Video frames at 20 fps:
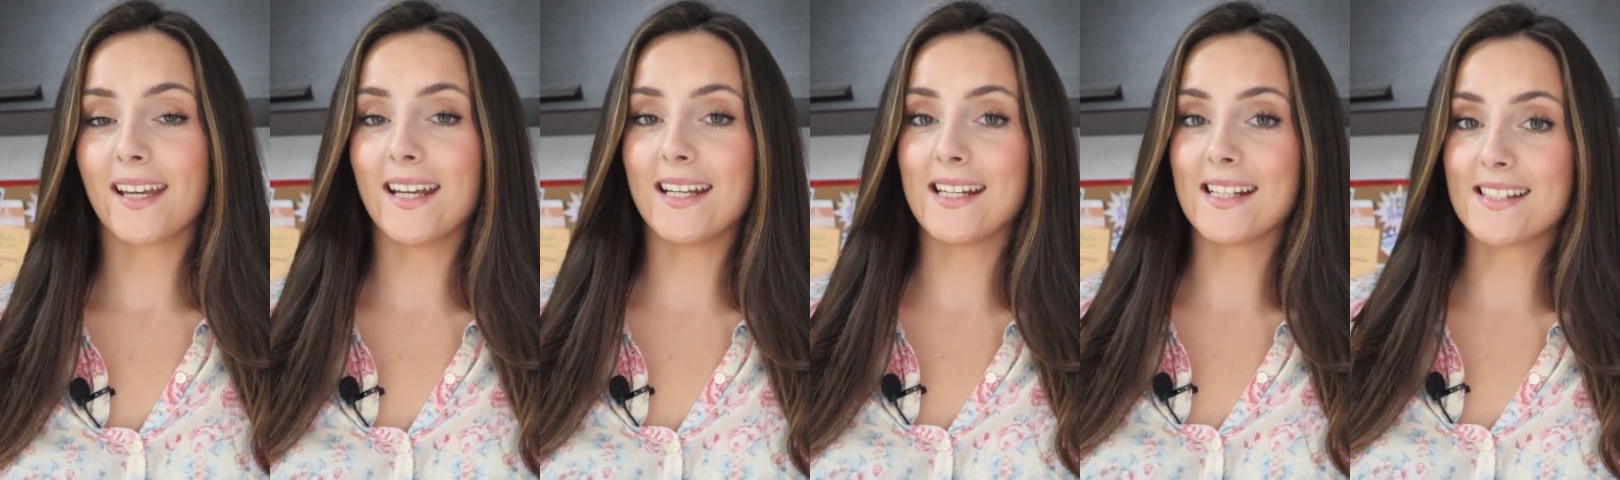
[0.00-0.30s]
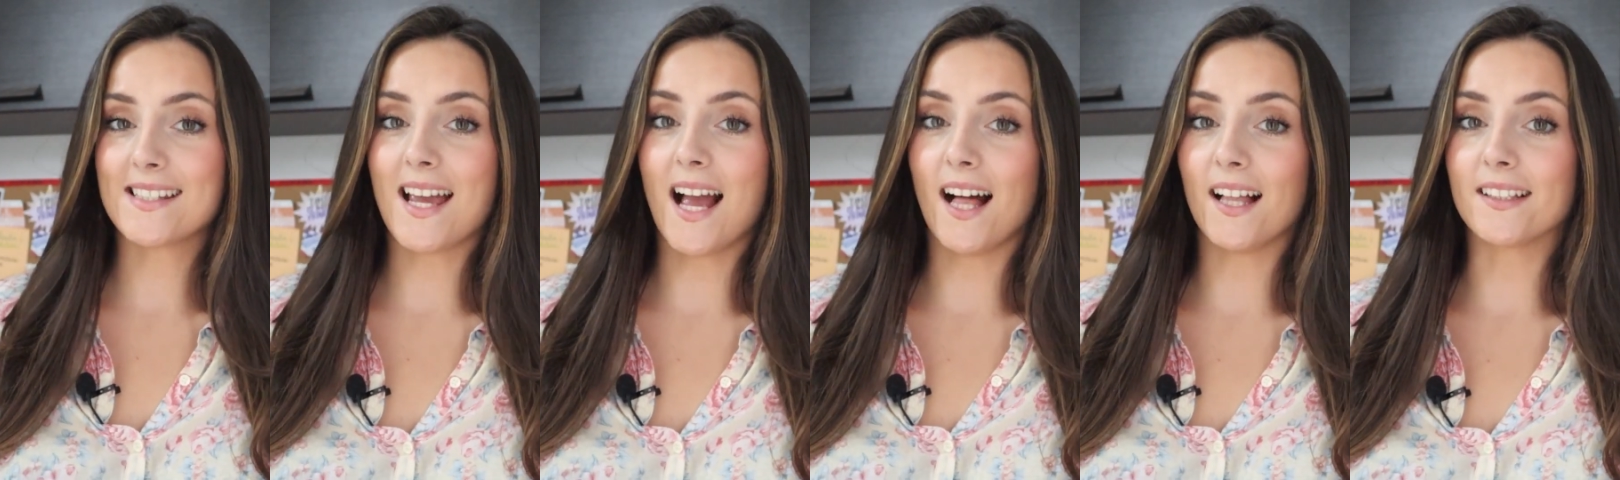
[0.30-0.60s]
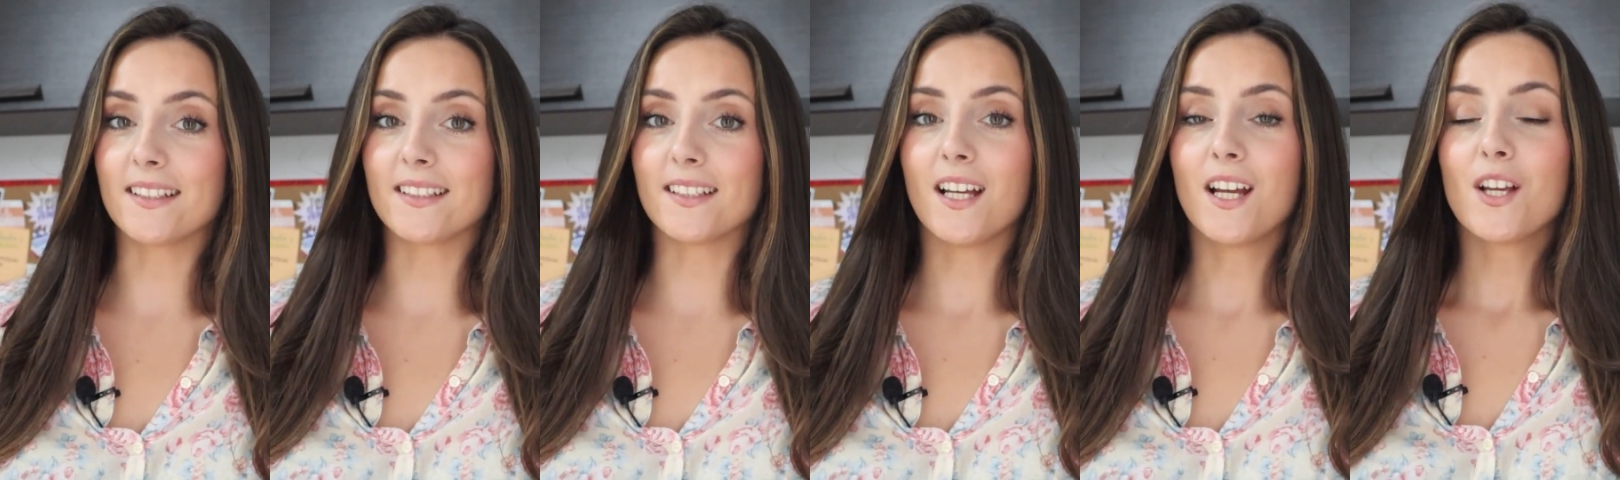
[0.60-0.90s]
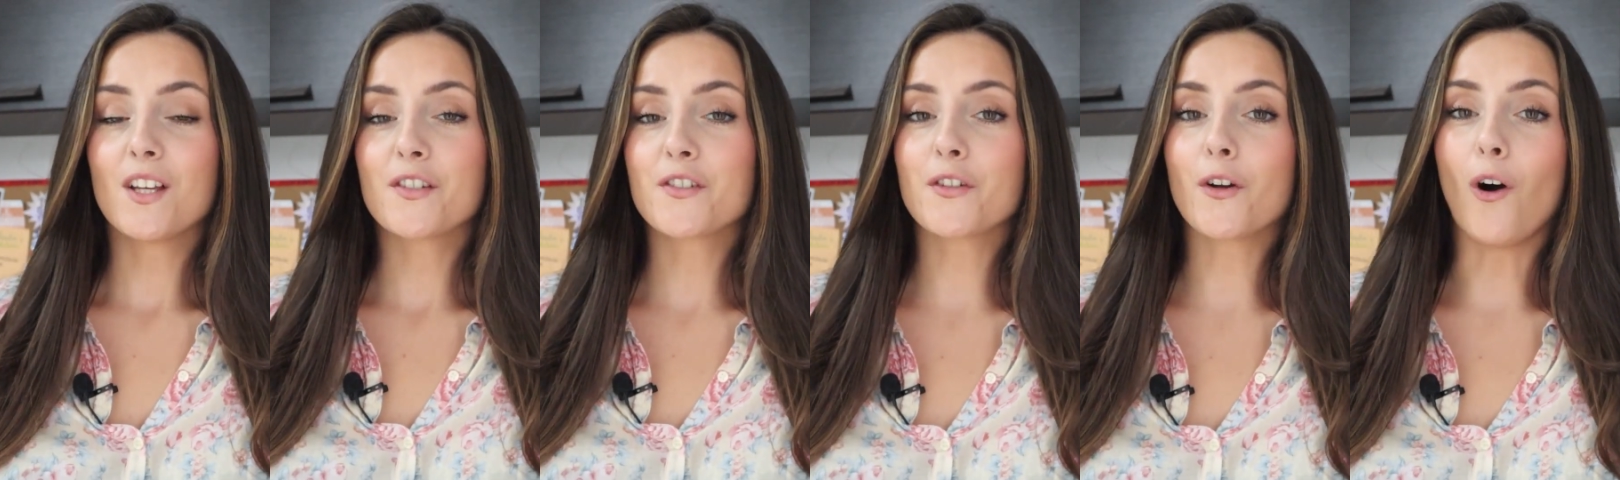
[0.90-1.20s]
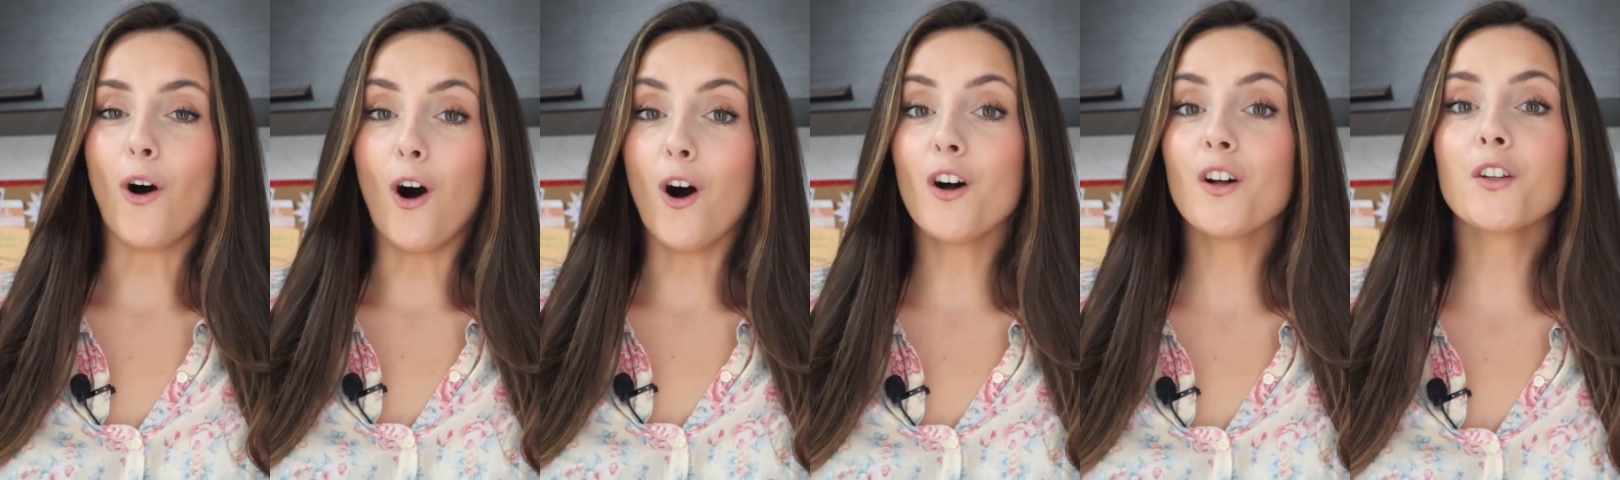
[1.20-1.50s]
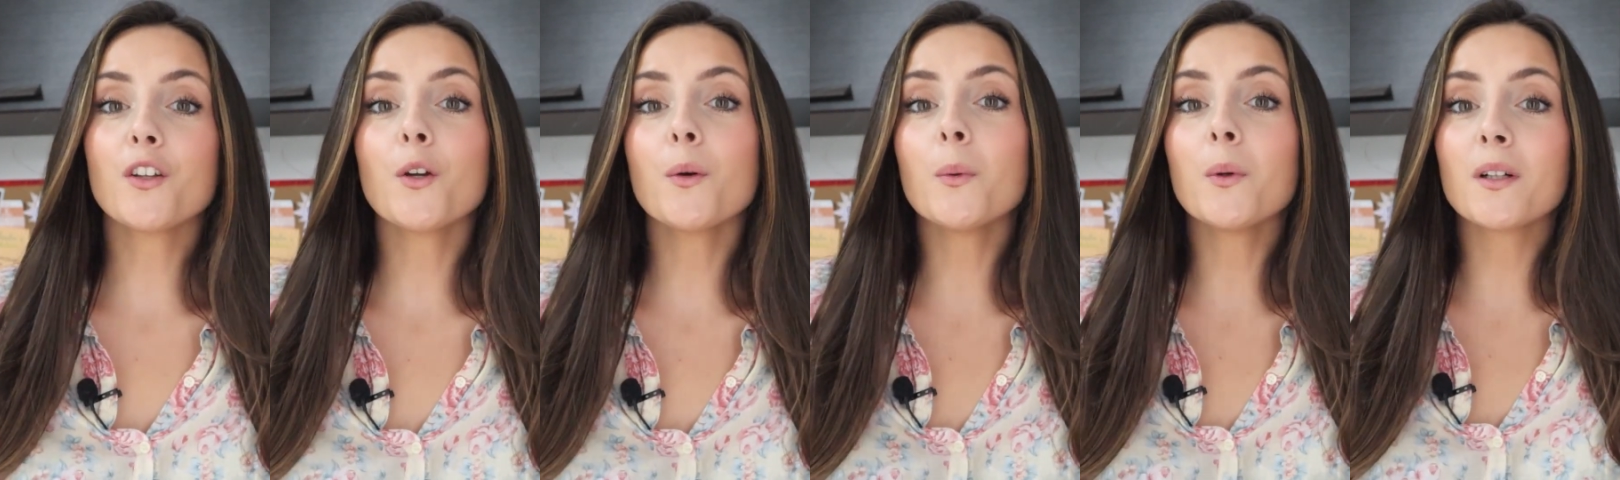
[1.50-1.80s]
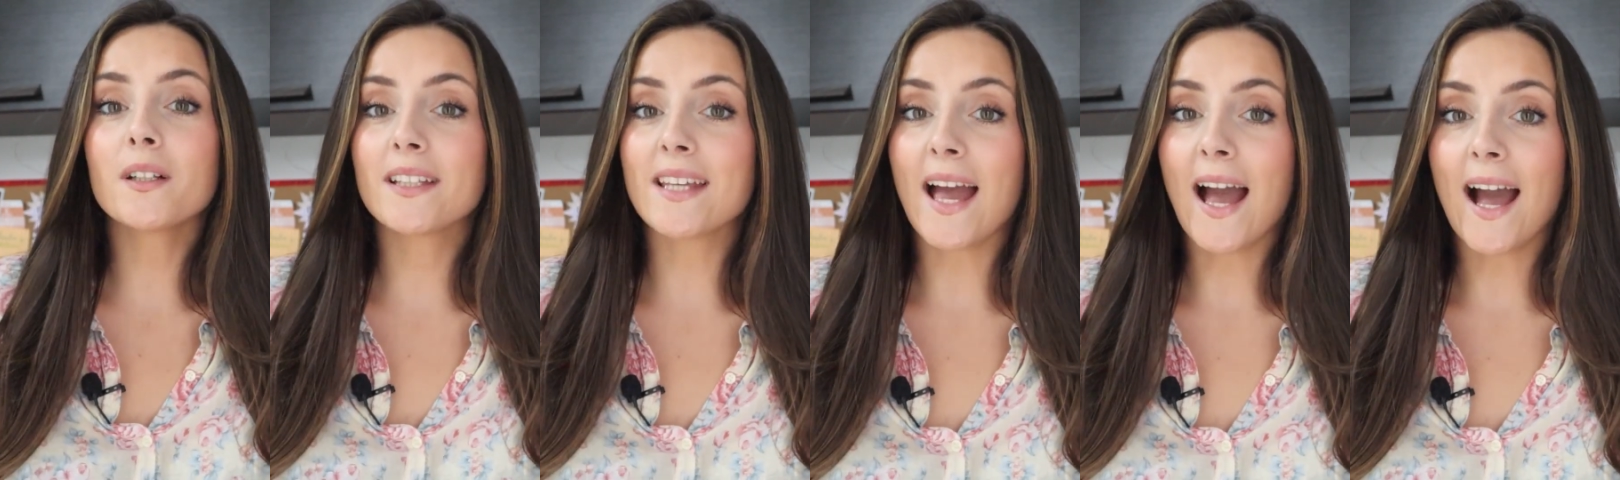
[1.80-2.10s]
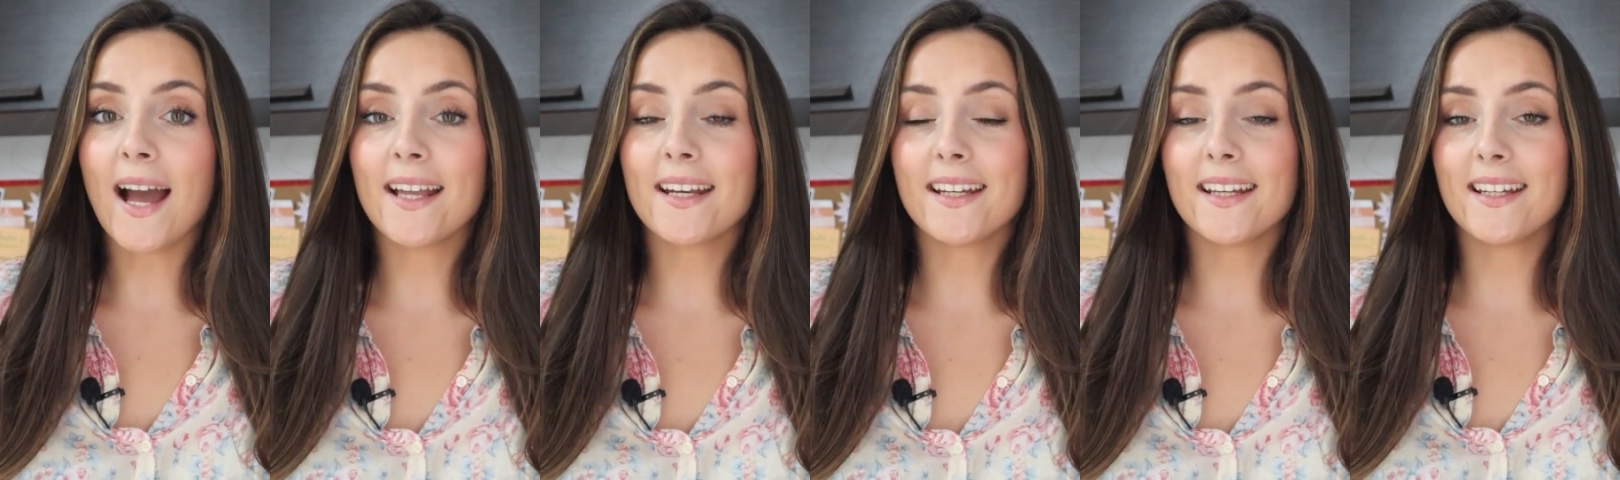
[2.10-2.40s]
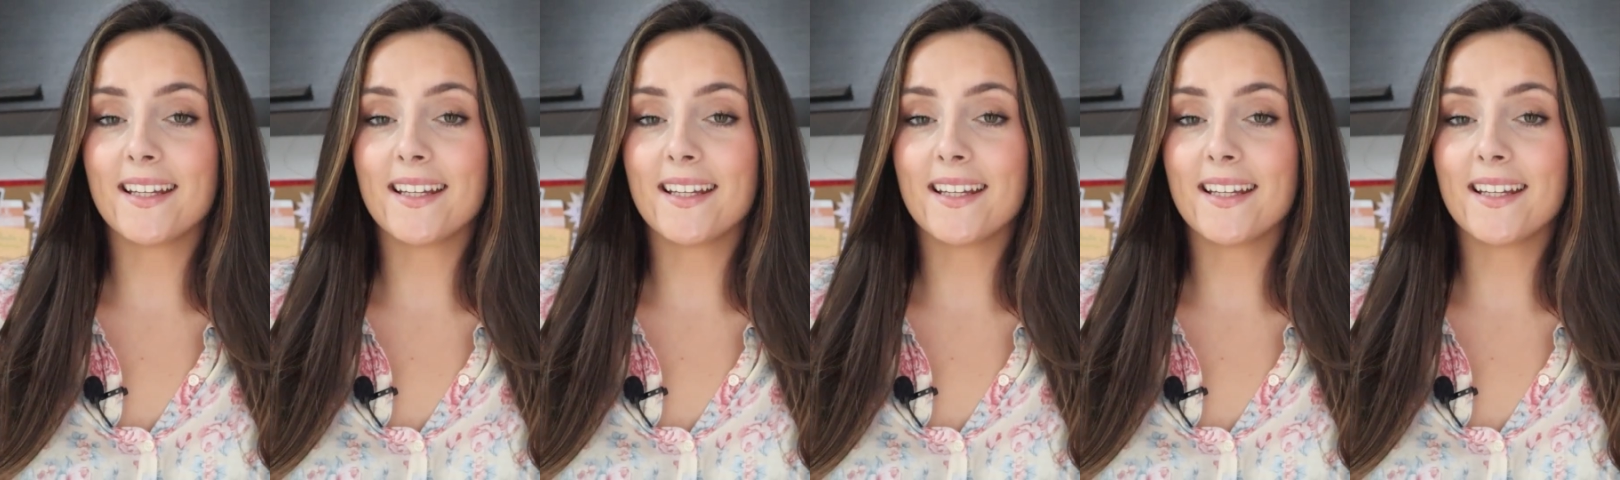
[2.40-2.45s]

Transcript: in Italian, so all you will get